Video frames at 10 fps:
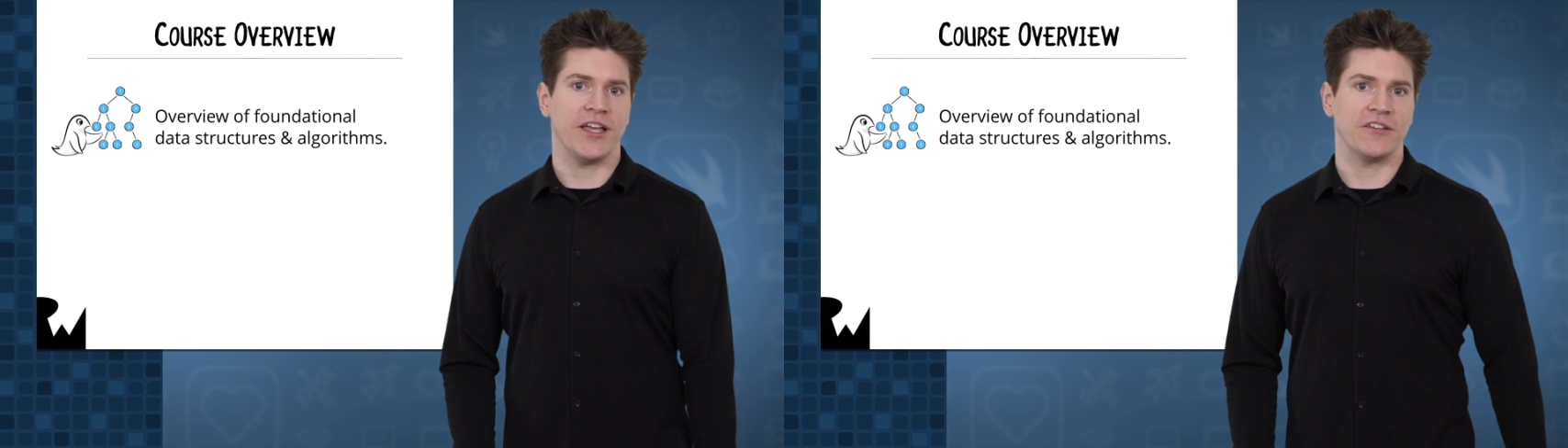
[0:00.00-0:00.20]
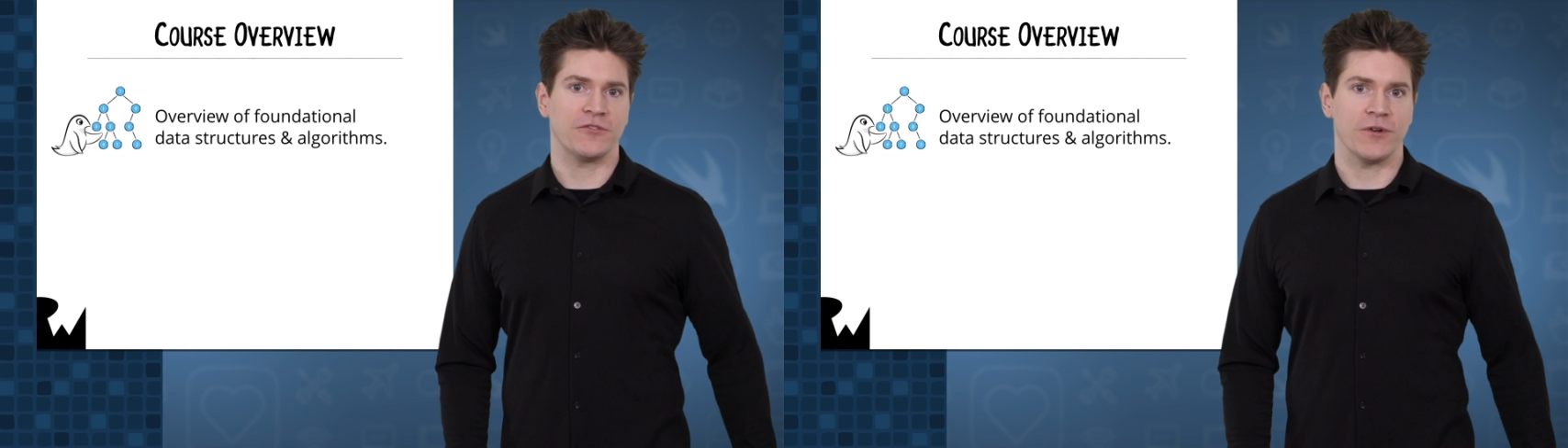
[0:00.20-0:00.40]

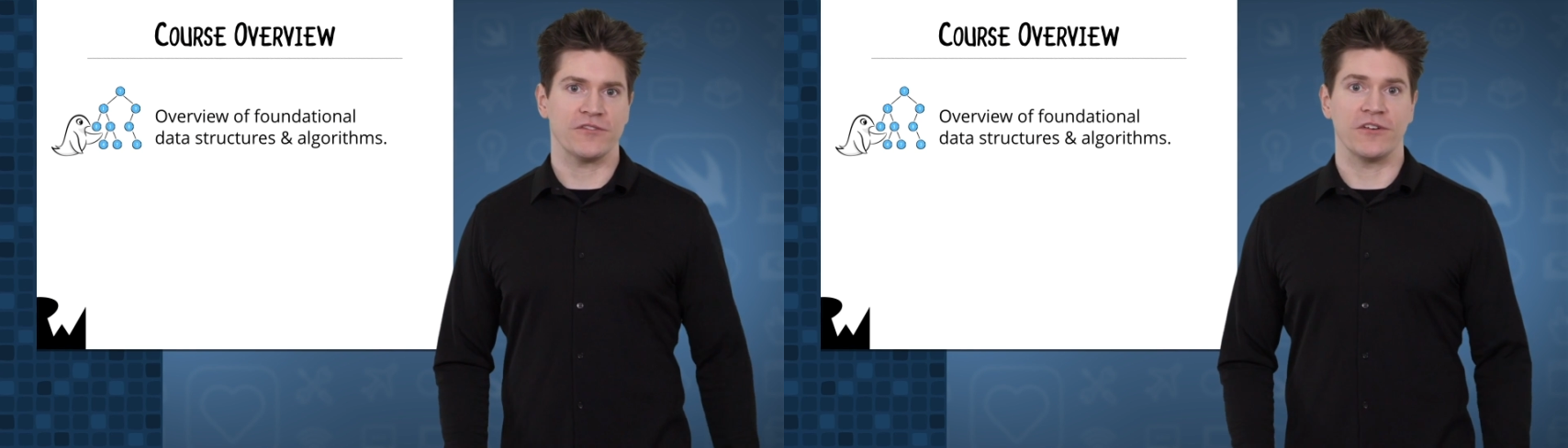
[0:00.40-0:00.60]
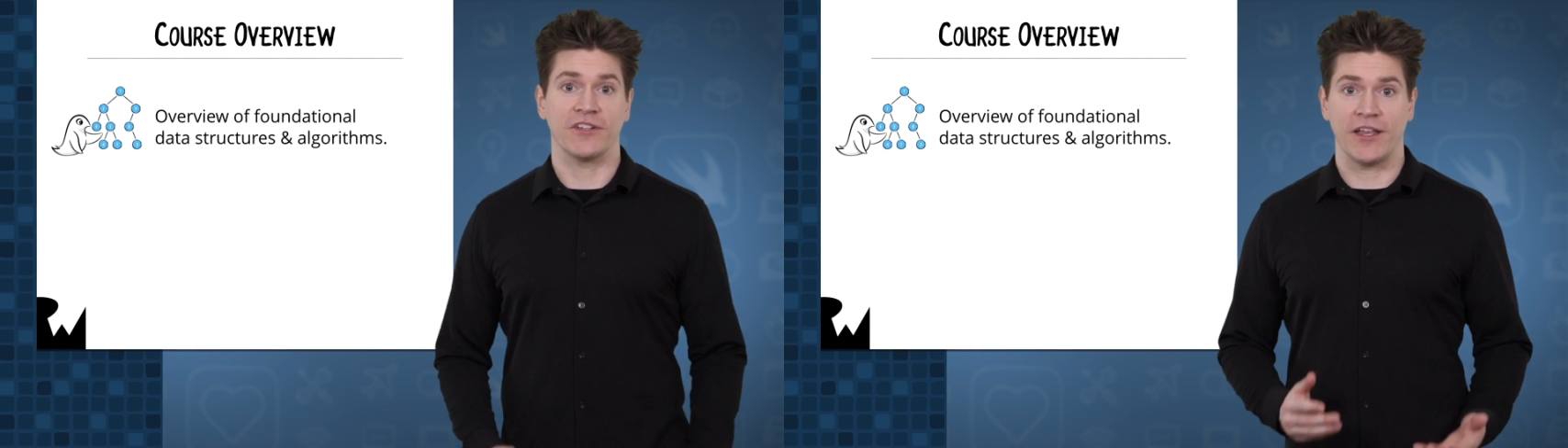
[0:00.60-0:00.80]
data
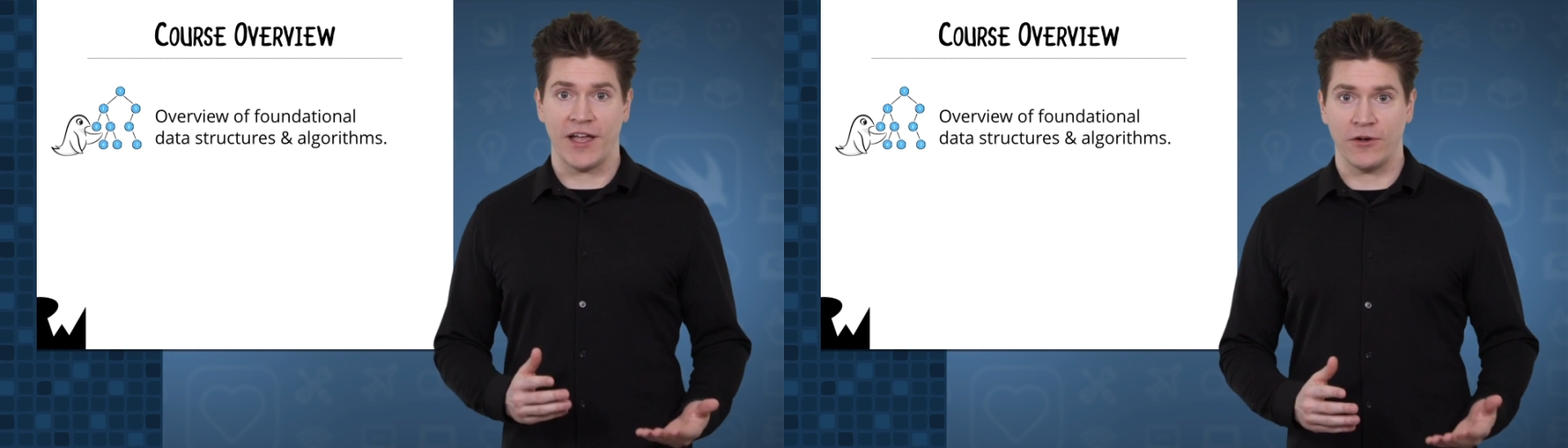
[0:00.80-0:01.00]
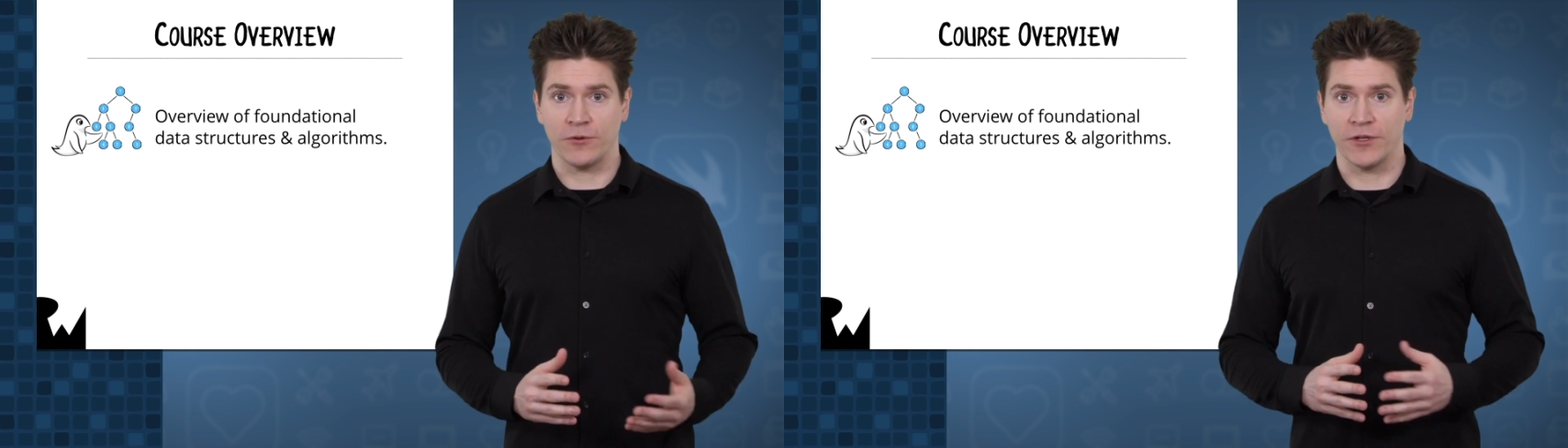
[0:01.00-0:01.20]
structures and
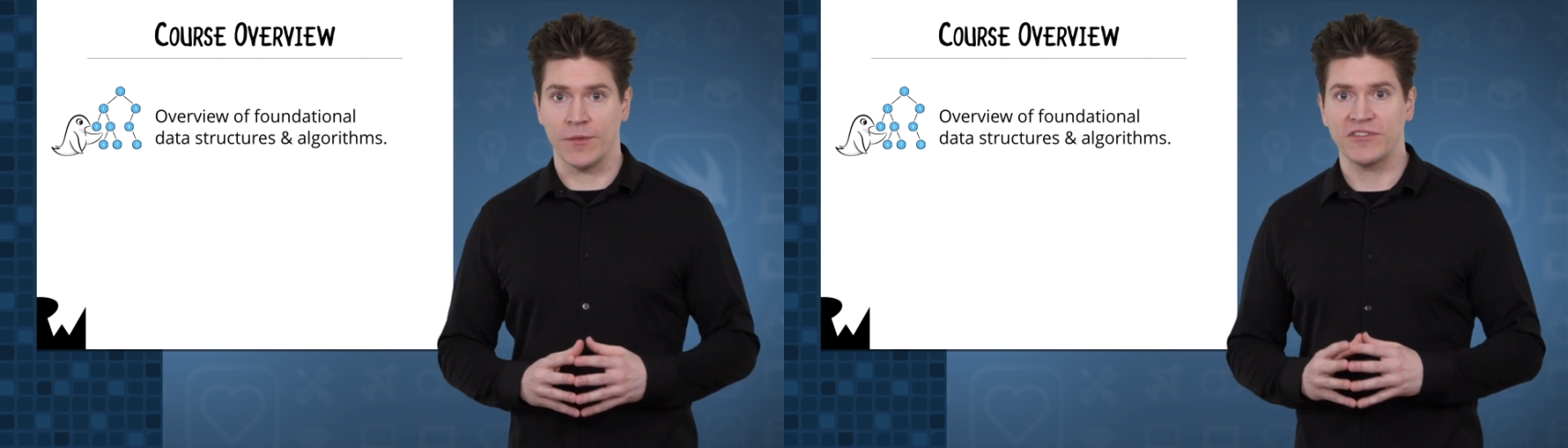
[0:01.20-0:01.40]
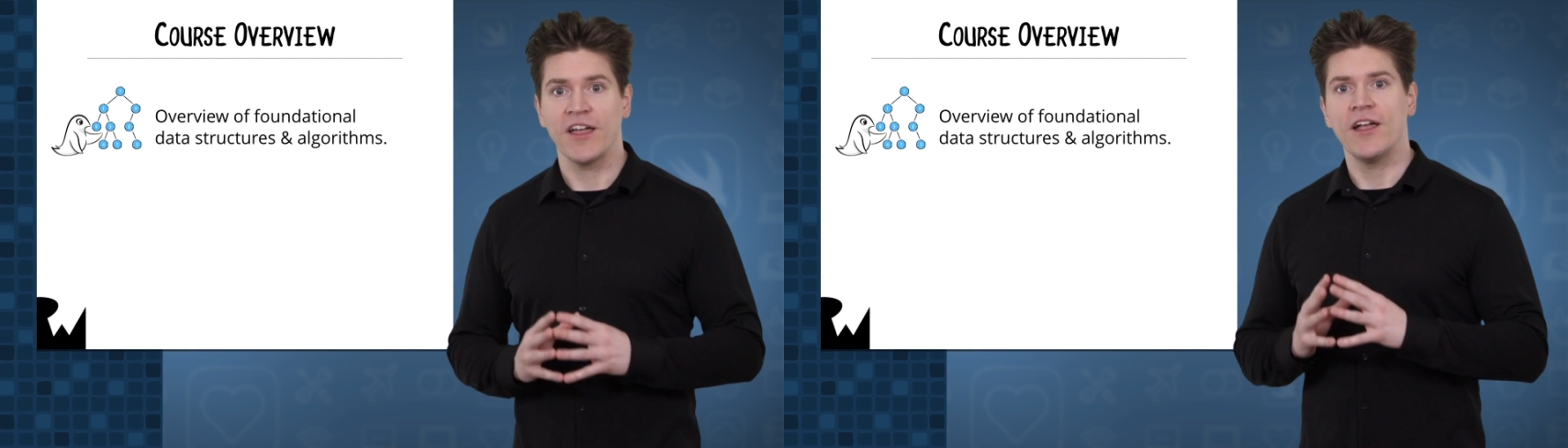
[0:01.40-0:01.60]

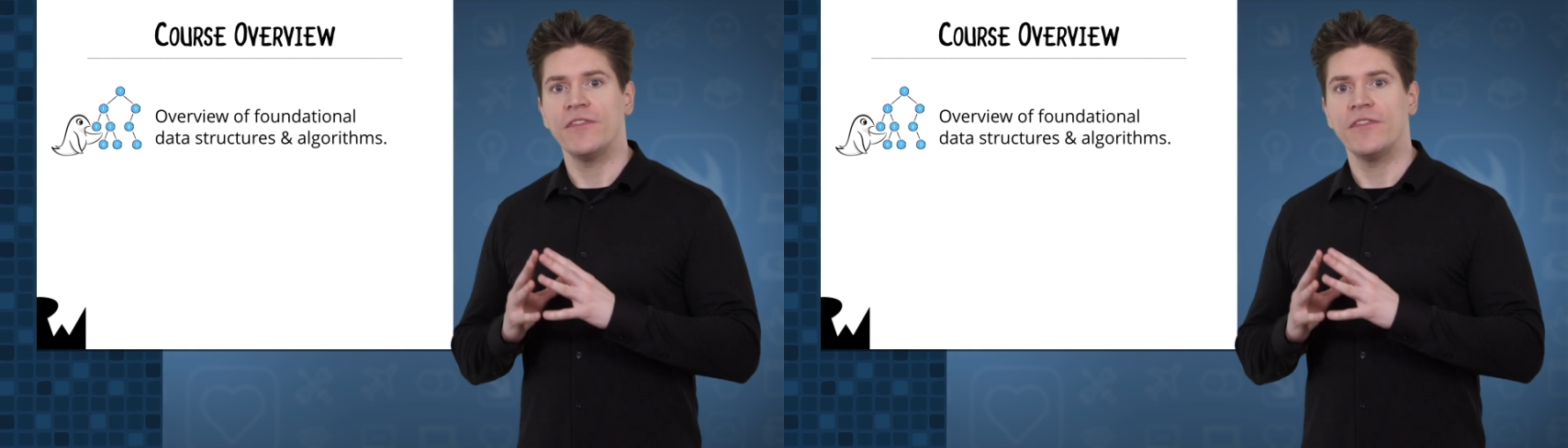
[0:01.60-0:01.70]
algorithms